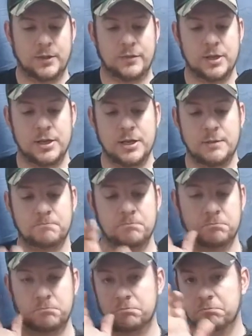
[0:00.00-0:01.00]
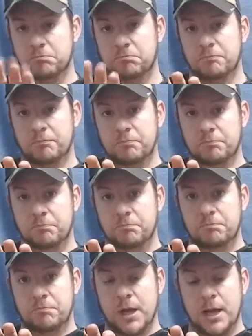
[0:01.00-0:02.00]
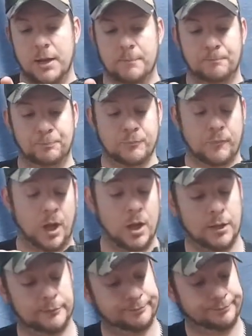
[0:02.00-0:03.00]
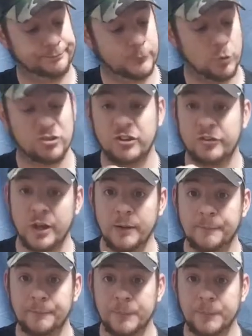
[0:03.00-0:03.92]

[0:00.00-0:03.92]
The, uh, what's this thing?